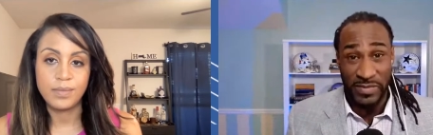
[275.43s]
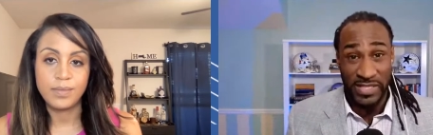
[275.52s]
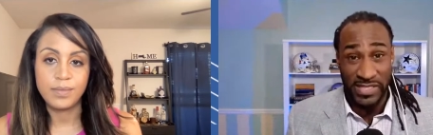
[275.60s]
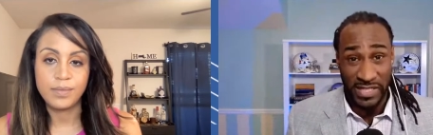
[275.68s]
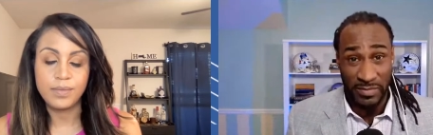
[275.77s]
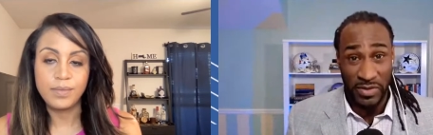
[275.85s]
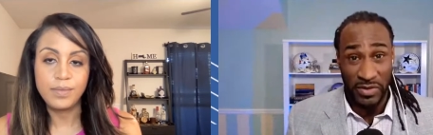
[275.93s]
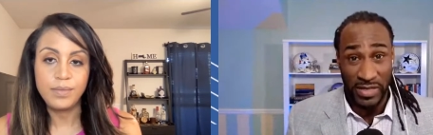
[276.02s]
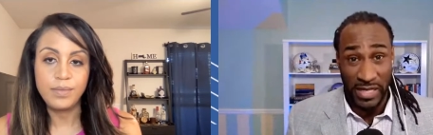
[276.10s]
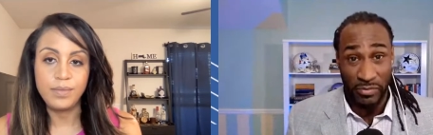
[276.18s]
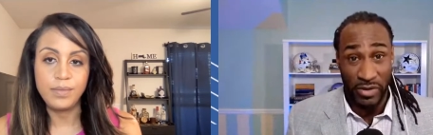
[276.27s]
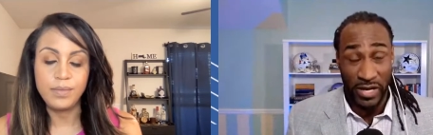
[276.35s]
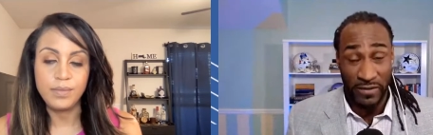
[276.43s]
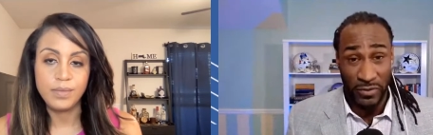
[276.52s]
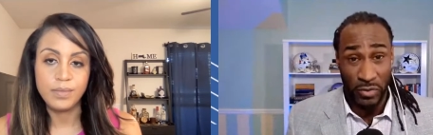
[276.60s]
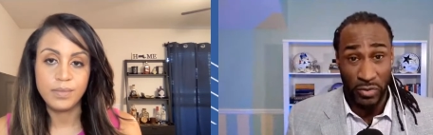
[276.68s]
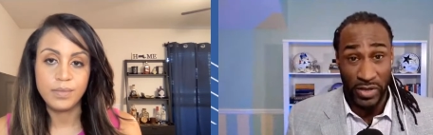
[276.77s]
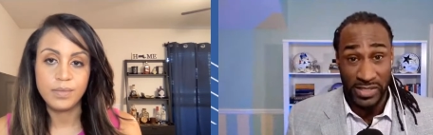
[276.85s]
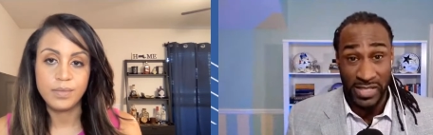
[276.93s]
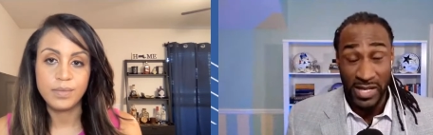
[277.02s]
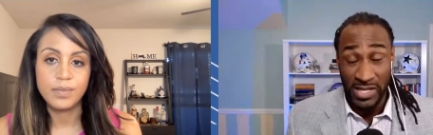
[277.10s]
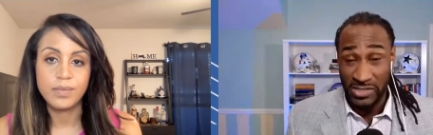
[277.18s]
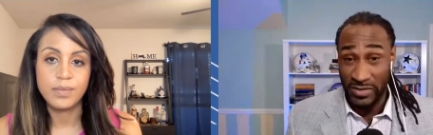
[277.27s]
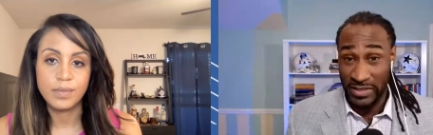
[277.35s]
Speaker 1: into the community like Brian Flores.
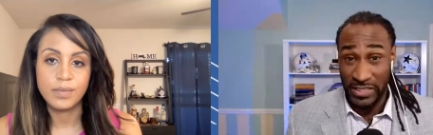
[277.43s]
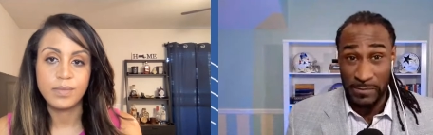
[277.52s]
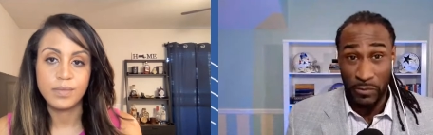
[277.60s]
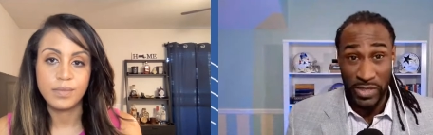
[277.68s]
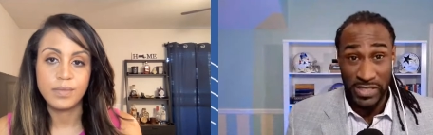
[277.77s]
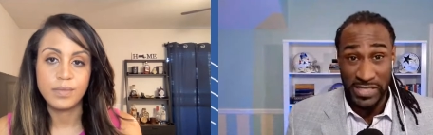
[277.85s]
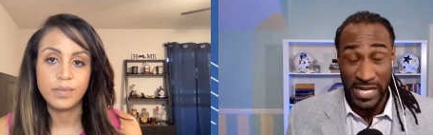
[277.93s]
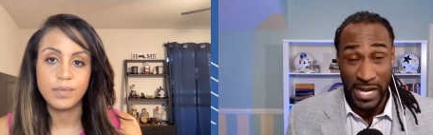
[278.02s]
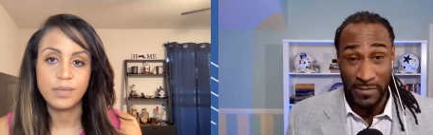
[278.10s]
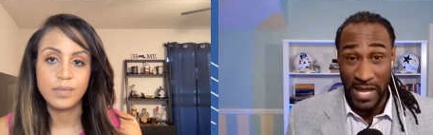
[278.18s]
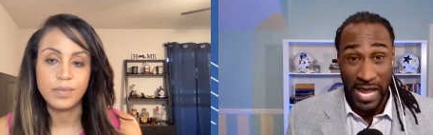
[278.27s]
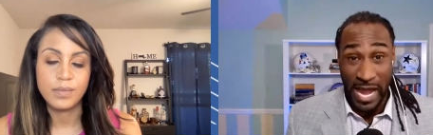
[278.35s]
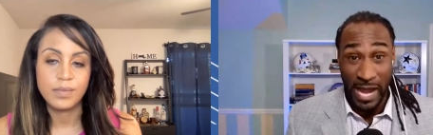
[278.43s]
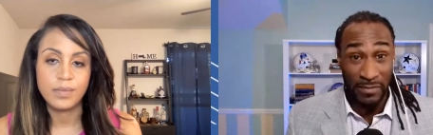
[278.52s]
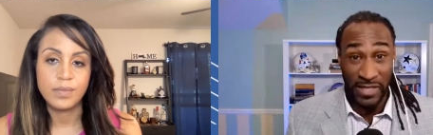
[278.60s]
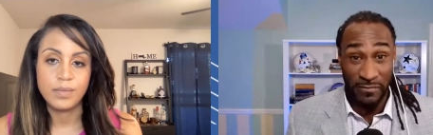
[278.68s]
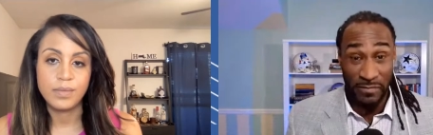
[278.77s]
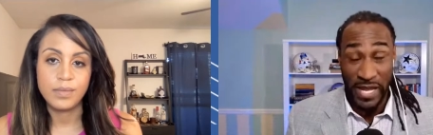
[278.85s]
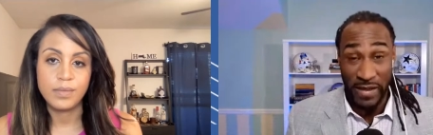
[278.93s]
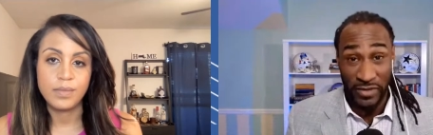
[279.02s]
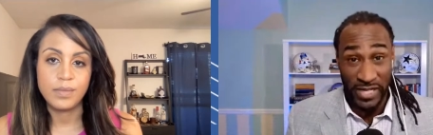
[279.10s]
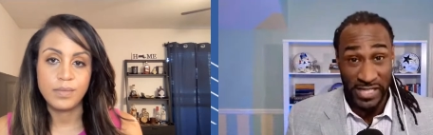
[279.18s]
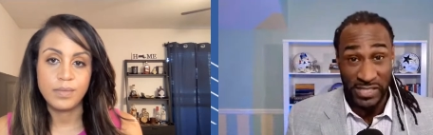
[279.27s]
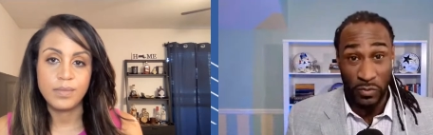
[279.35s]
So at this point in time, I'm left baffled
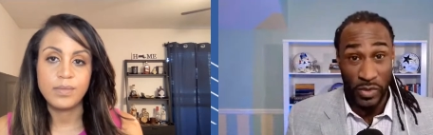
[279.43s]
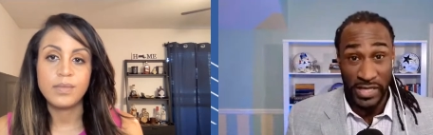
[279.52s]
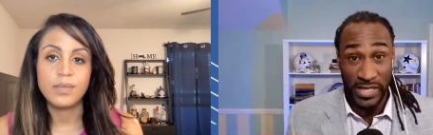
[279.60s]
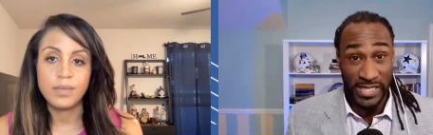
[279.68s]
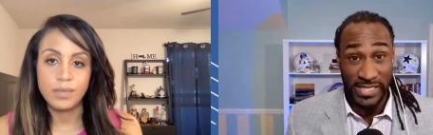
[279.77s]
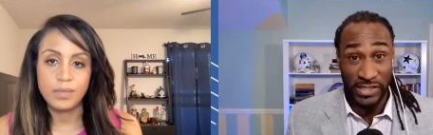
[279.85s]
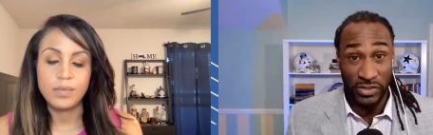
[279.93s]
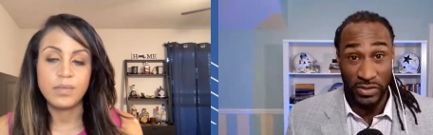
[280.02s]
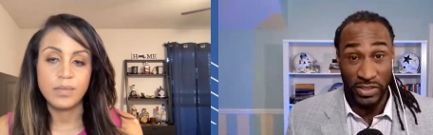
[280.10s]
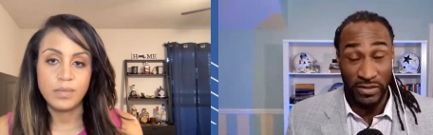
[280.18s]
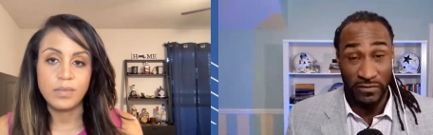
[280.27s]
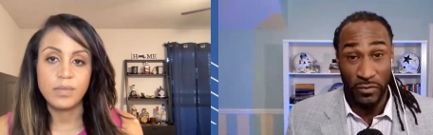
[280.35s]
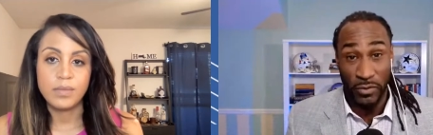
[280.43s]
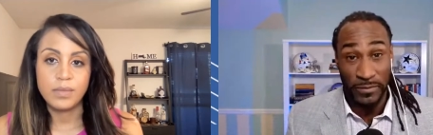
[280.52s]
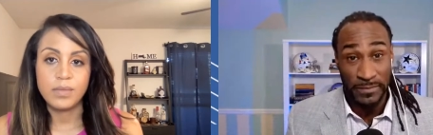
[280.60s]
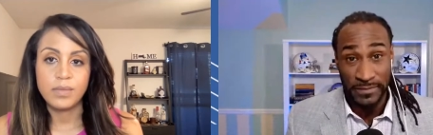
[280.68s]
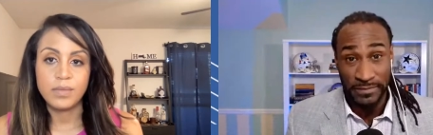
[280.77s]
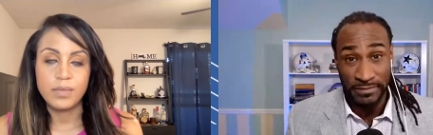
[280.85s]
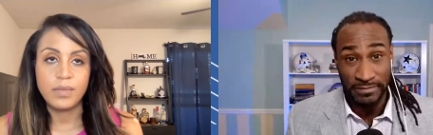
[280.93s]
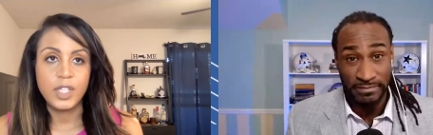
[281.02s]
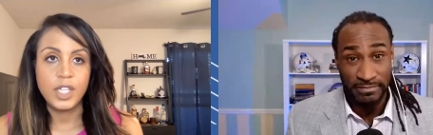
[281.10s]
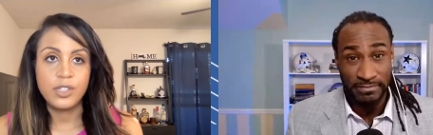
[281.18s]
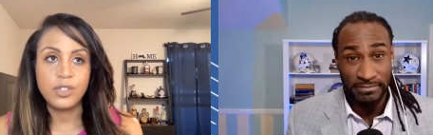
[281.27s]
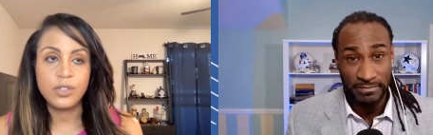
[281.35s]
as to what it is that they're looking for.
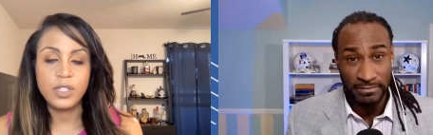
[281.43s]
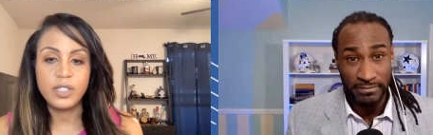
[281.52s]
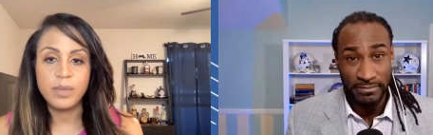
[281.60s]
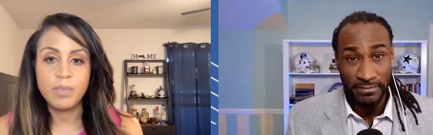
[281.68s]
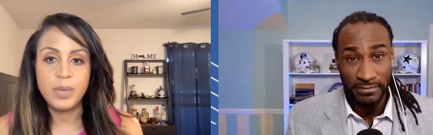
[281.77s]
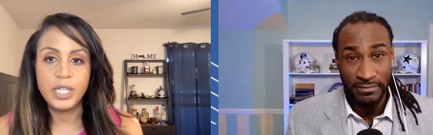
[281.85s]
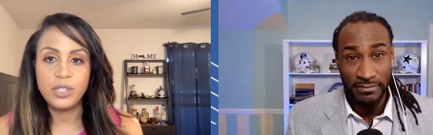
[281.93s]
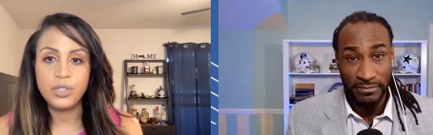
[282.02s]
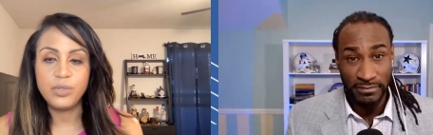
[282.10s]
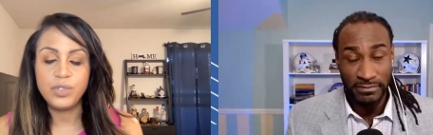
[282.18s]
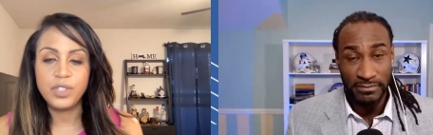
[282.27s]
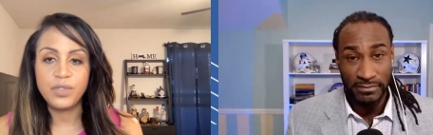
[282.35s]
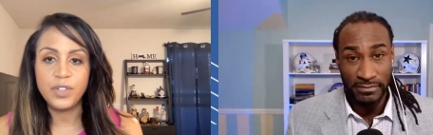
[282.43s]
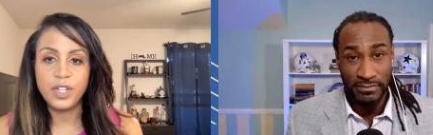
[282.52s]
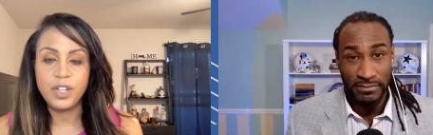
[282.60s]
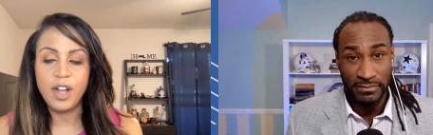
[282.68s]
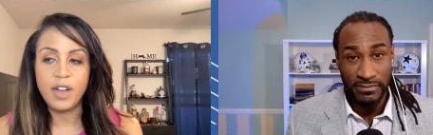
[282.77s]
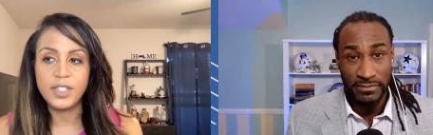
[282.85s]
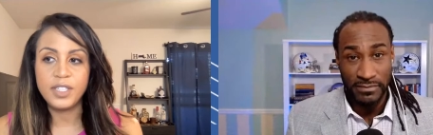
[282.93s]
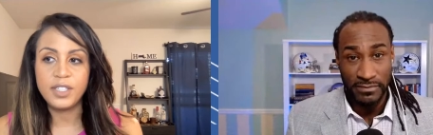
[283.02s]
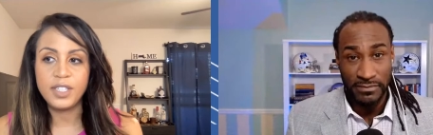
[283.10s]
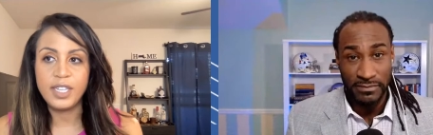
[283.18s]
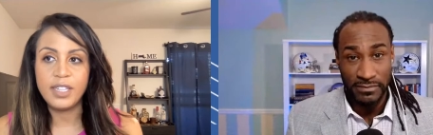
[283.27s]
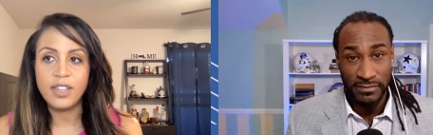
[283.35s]
Speaker 2: certainly some big shoes to fill.
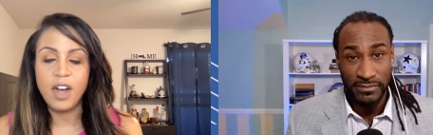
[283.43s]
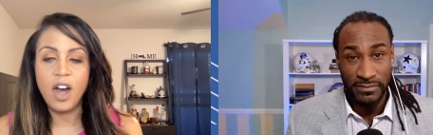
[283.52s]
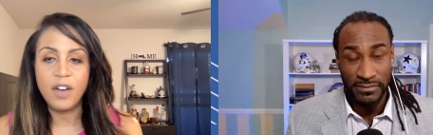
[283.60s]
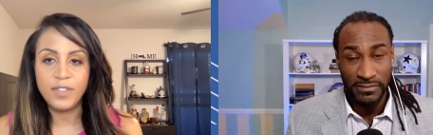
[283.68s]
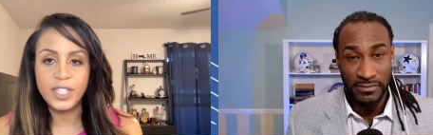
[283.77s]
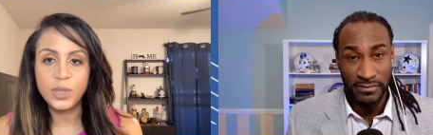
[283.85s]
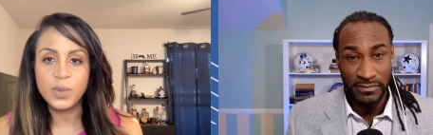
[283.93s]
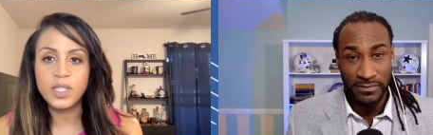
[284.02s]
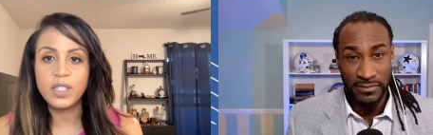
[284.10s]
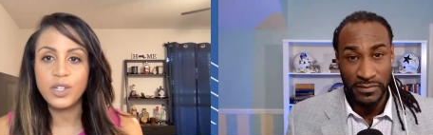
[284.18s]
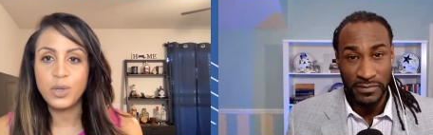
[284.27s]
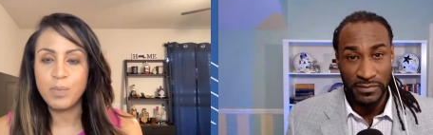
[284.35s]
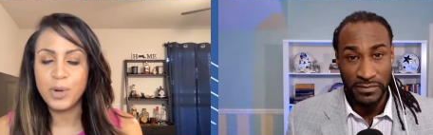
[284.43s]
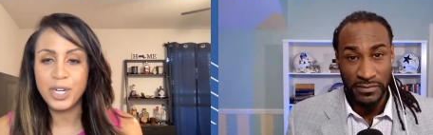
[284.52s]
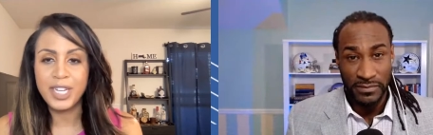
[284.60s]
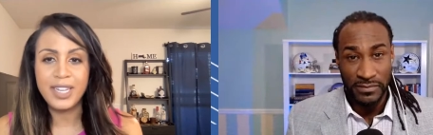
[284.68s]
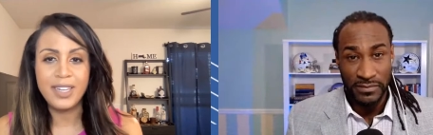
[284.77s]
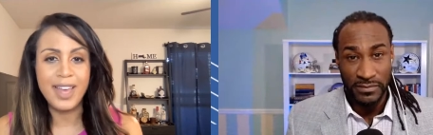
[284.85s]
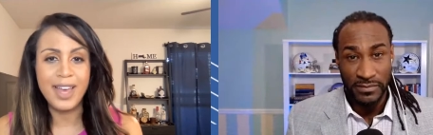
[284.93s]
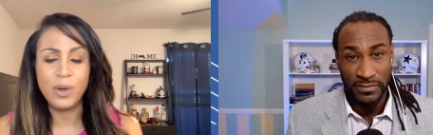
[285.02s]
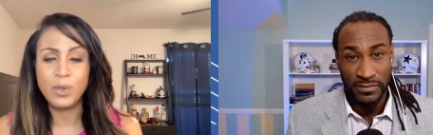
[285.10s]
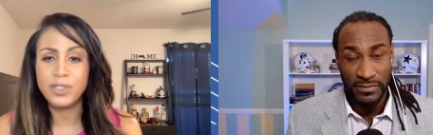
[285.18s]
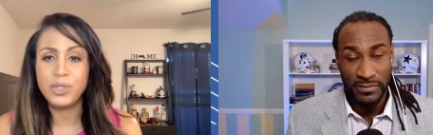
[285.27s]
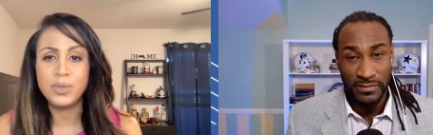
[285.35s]
Obviously, the offense was a little murky. That whole
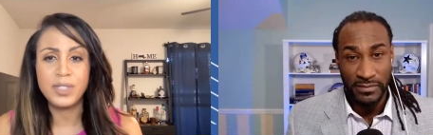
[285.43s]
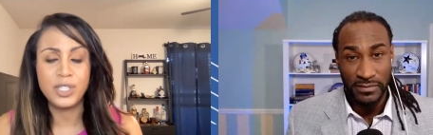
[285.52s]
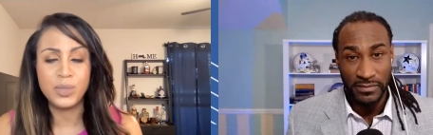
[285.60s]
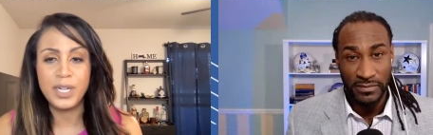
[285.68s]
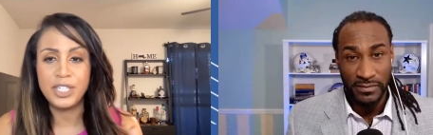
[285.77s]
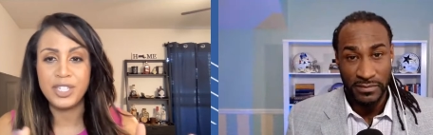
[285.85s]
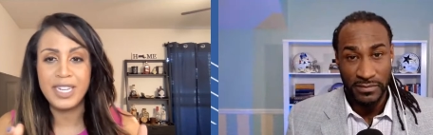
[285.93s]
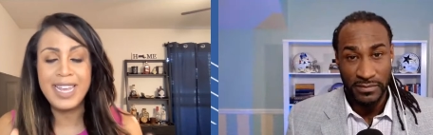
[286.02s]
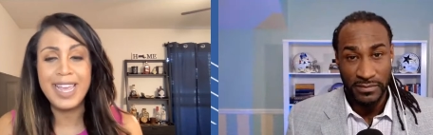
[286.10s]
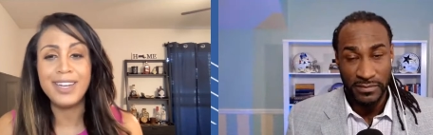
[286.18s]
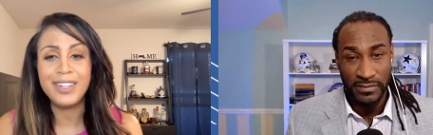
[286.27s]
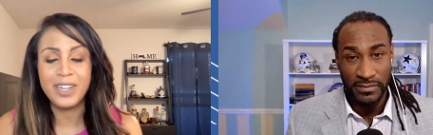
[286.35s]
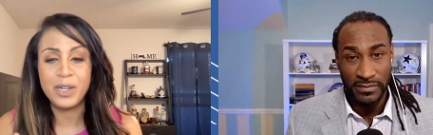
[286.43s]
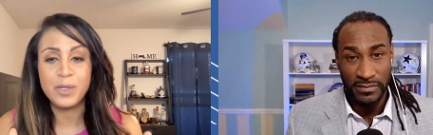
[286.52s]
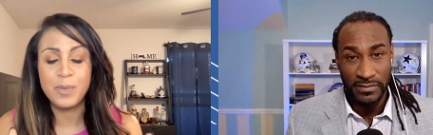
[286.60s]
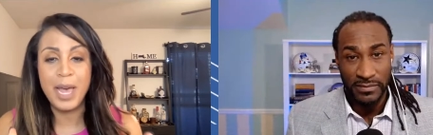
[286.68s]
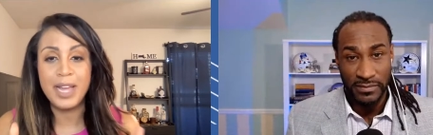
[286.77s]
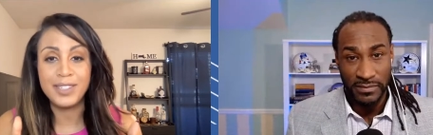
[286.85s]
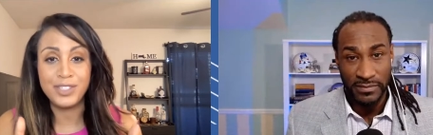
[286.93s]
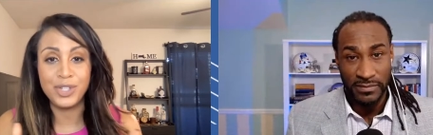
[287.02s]
Tua situation, he handled it as best you